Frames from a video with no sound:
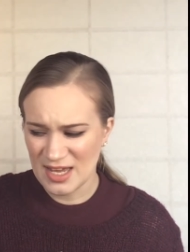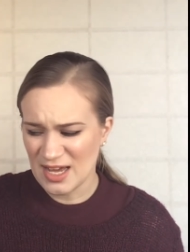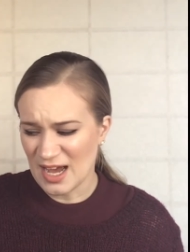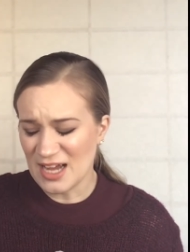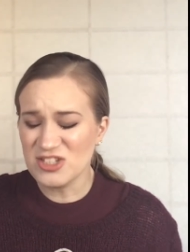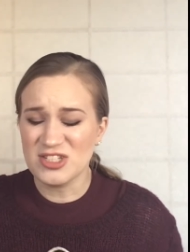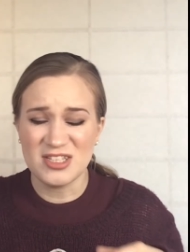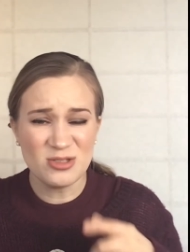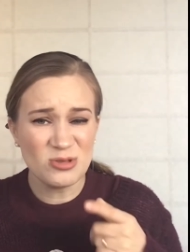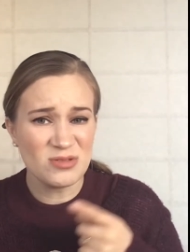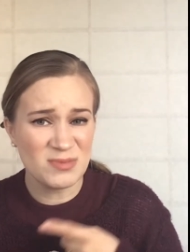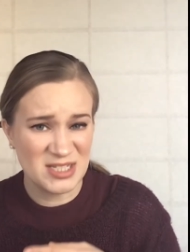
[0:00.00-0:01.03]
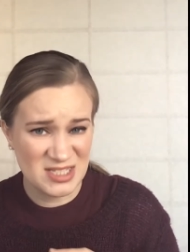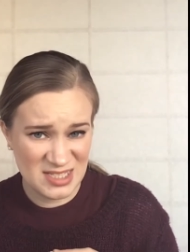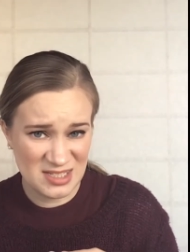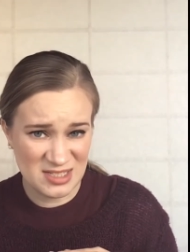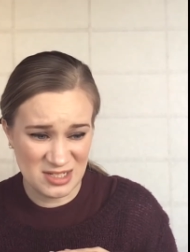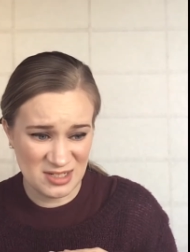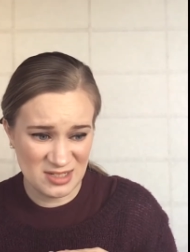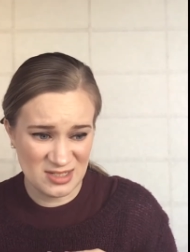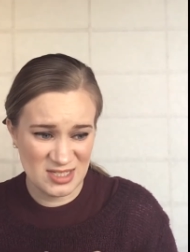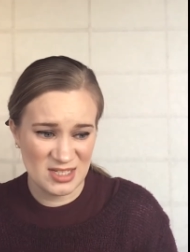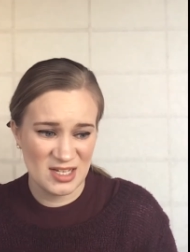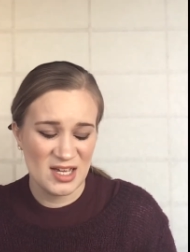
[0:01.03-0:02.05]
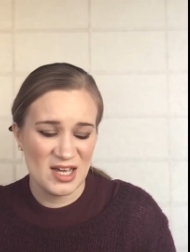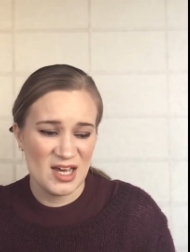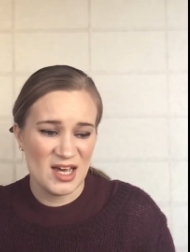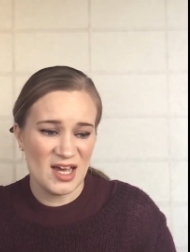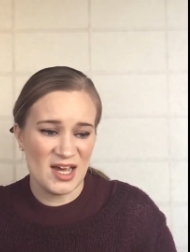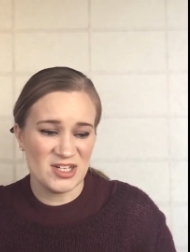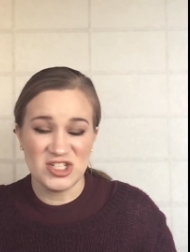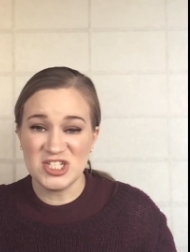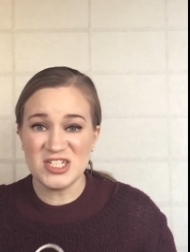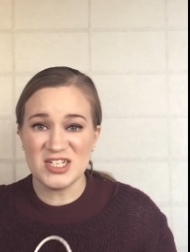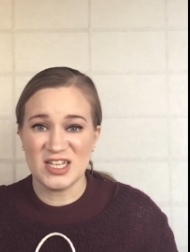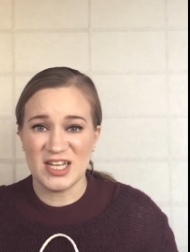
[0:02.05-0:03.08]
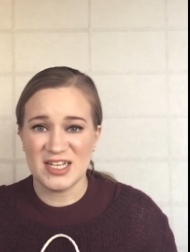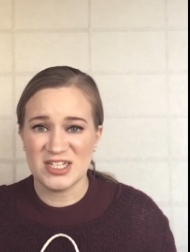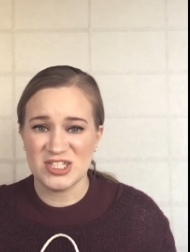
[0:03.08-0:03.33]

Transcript: Actually, this was my sister's, and she didn't like it.